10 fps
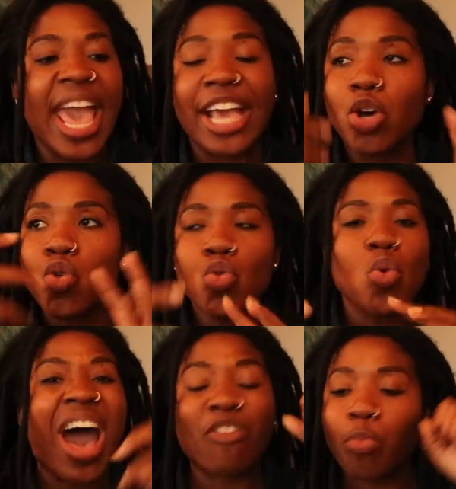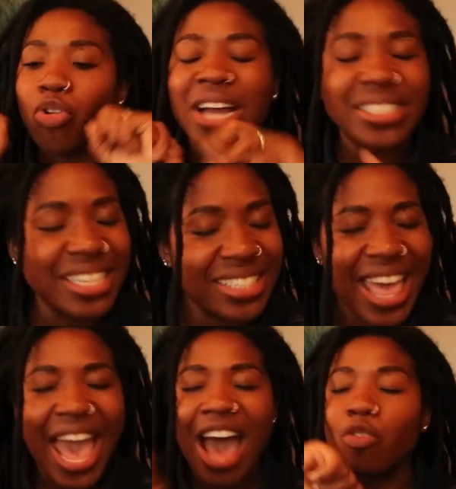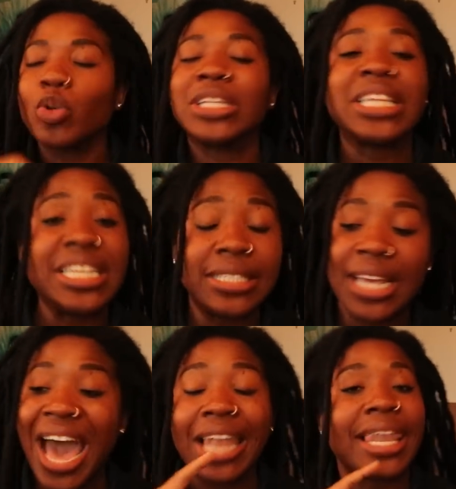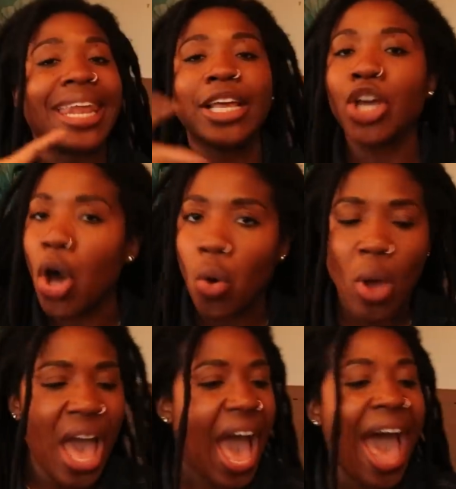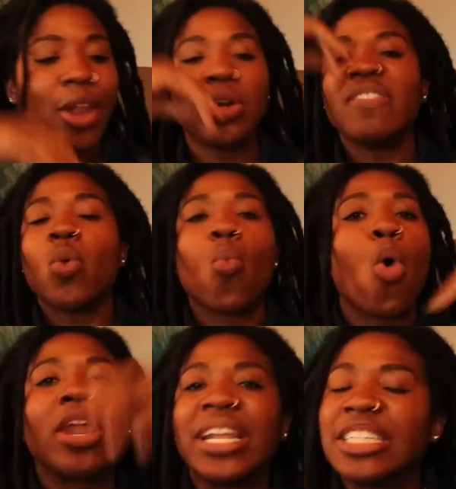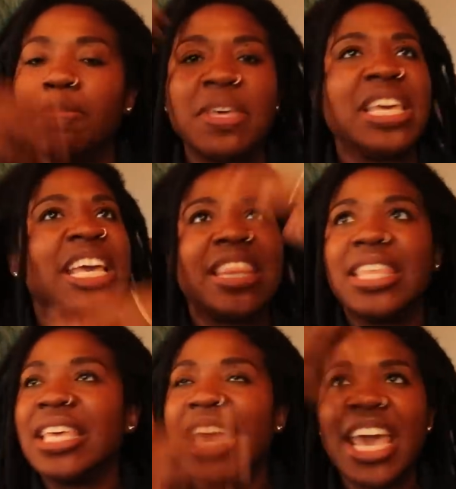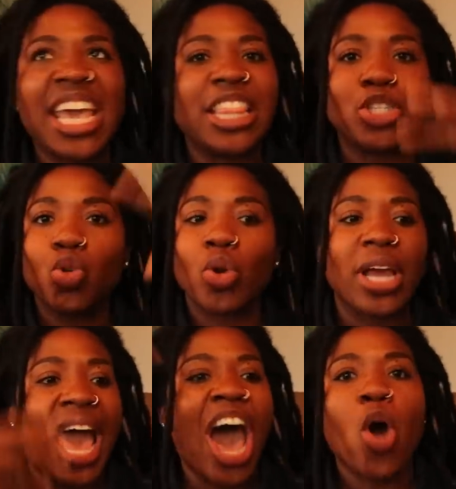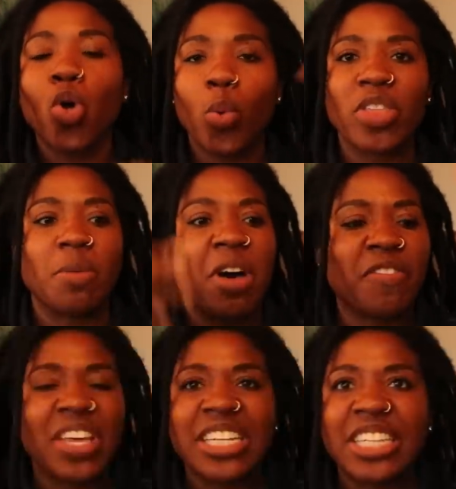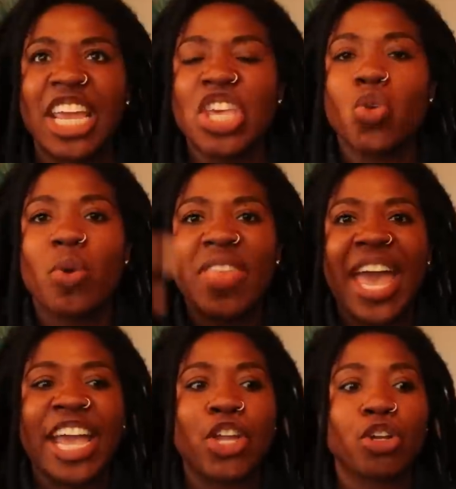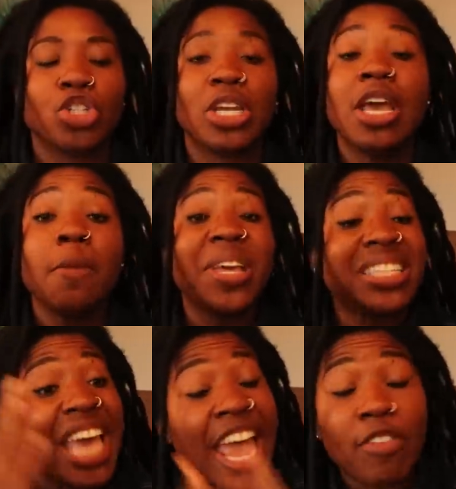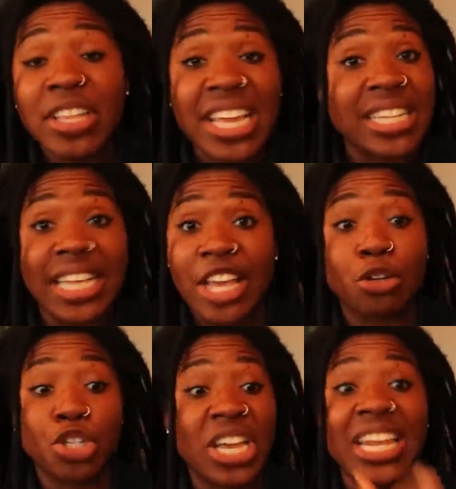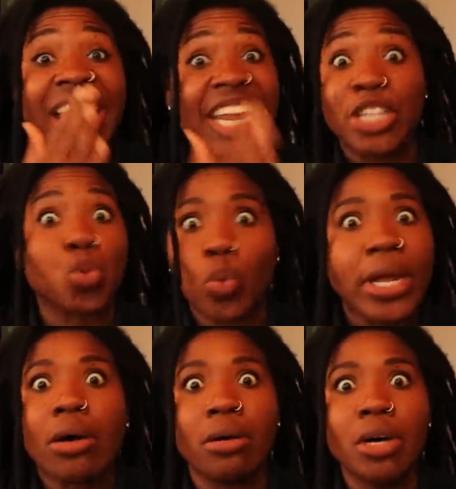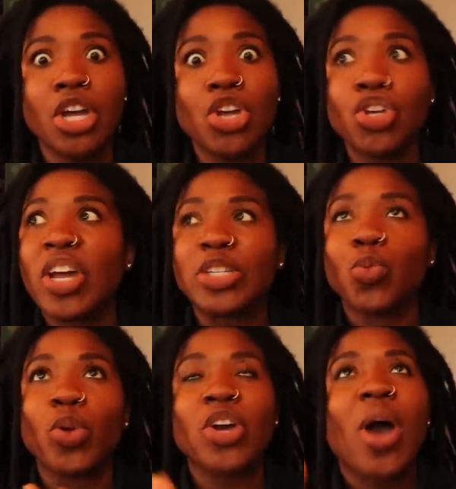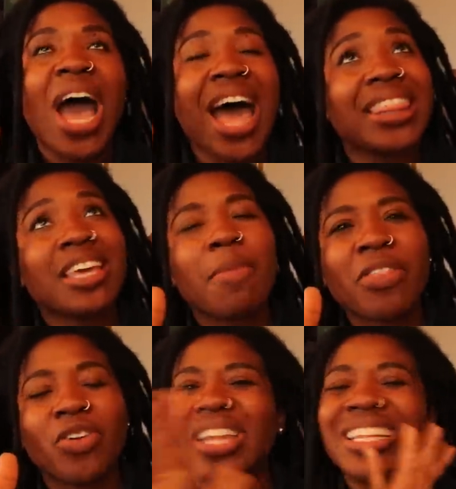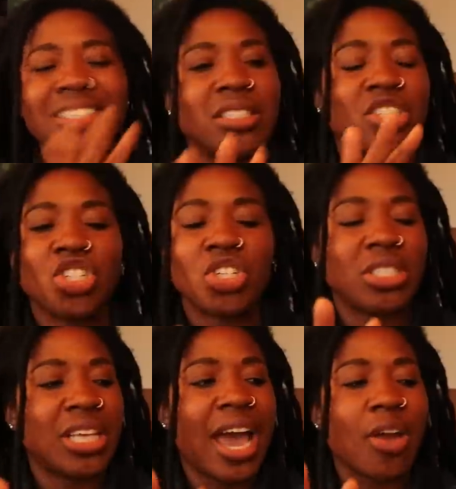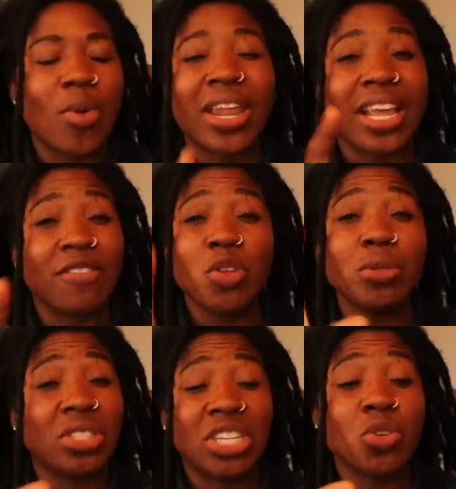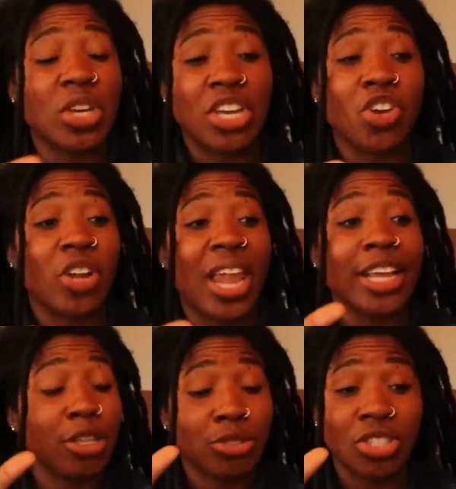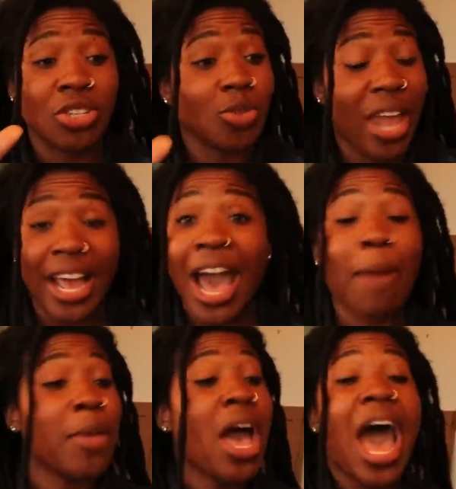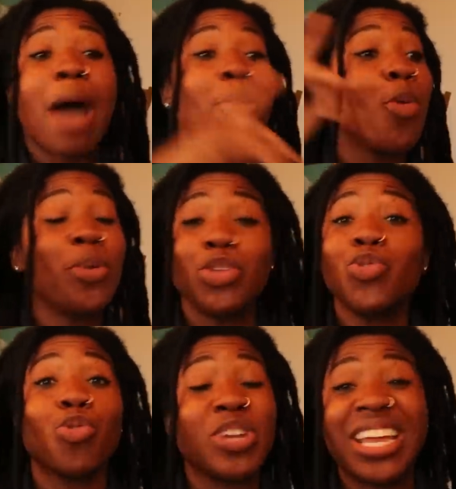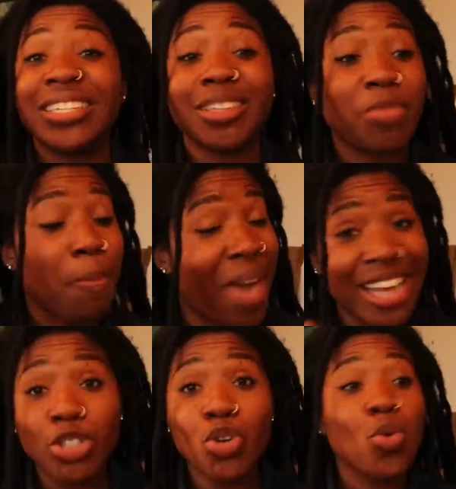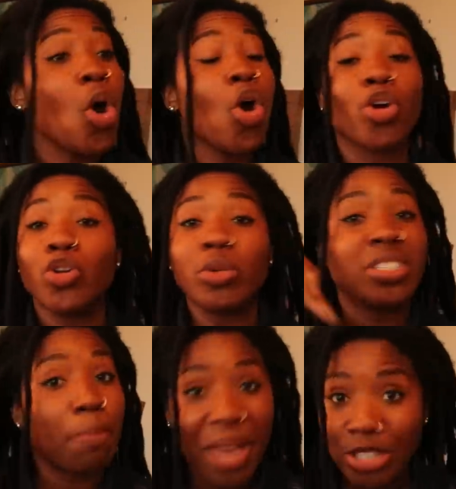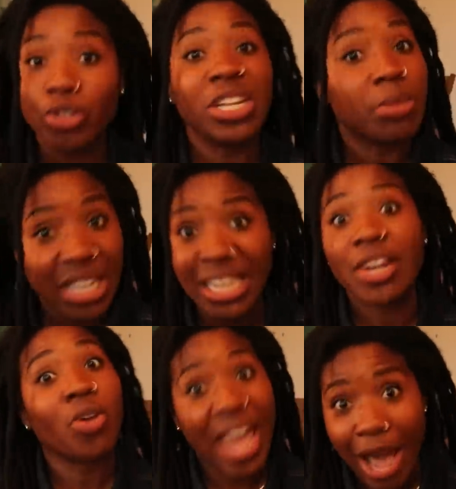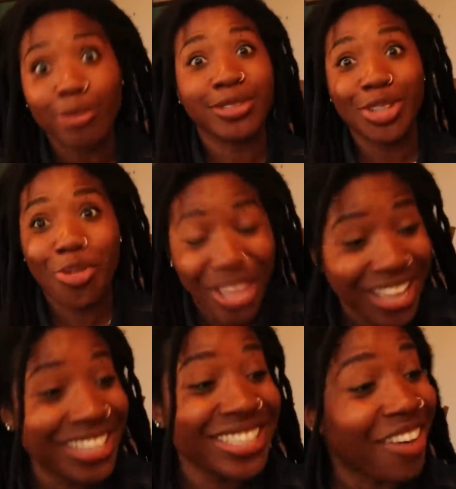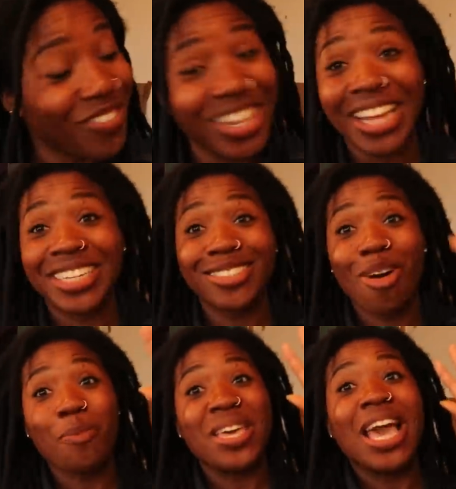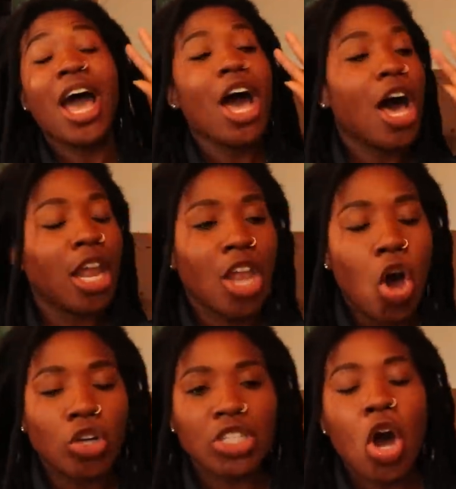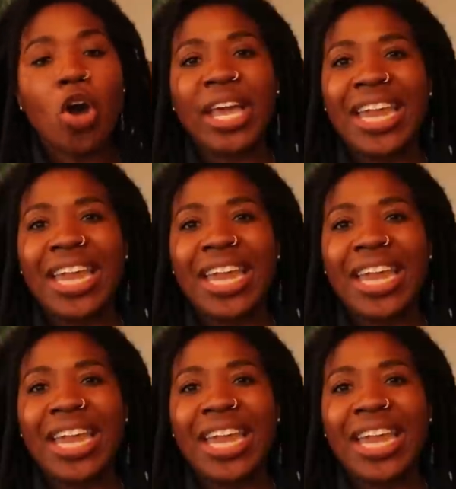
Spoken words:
And cool, I've processed that. I've released it. I let it go. I don't even want it to be in the sort of algorithm of continuing that energy, because everything is energy. And it's real. You know, it's real. I think about and this is such a side rant. Like, if you still here and like you still, like, I'm hoping you created something magical or doing some major deep cleaning on the house, okay? Because I feel like this is going to be a long talk.